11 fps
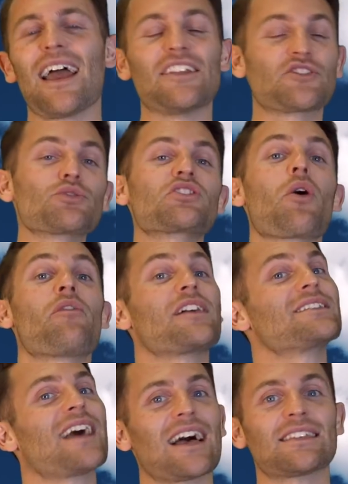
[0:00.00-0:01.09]
It's also a
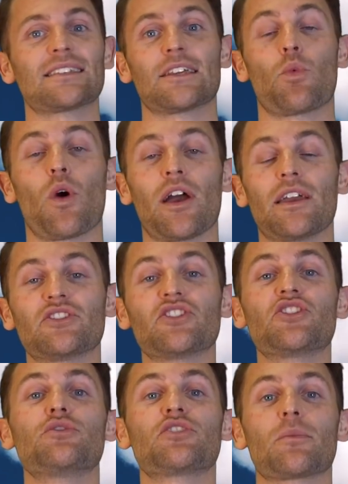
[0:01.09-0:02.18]
fantastic way to
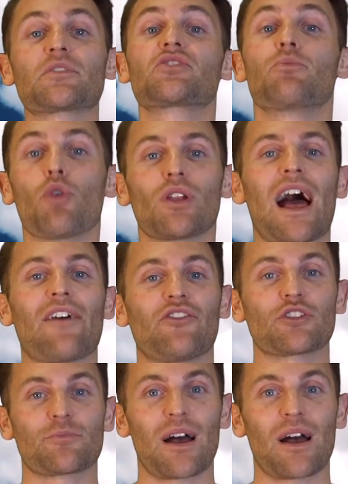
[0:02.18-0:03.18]
use up smaller Avios